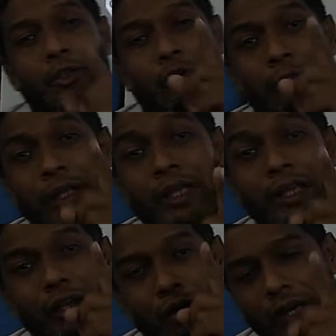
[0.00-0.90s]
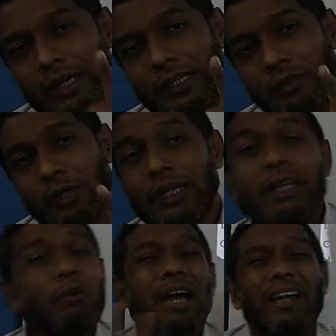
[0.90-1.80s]
should be contextual.
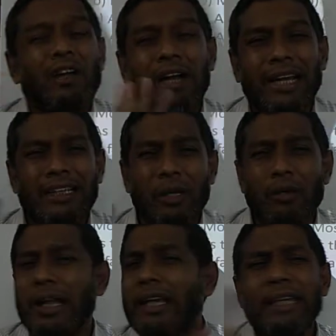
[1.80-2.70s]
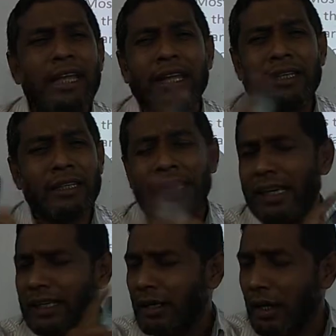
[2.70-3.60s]
You cannot write down any
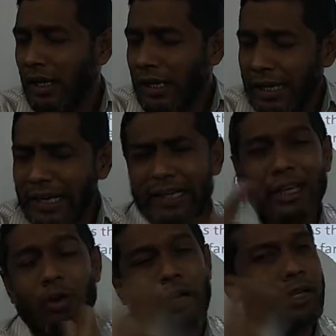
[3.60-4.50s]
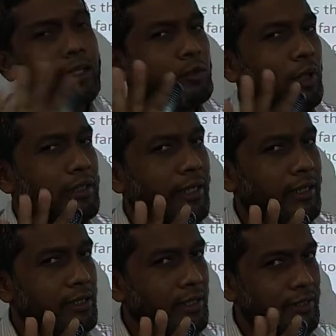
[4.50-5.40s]
anti-contextual
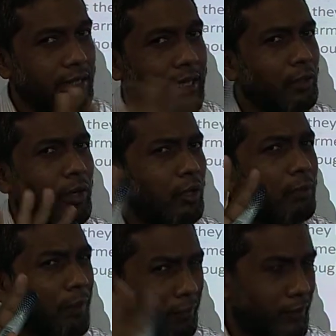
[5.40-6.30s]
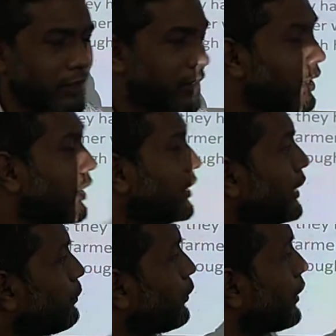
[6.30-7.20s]
sentences here. You are not permitted.
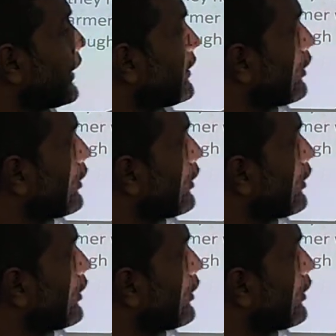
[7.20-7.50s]
If you write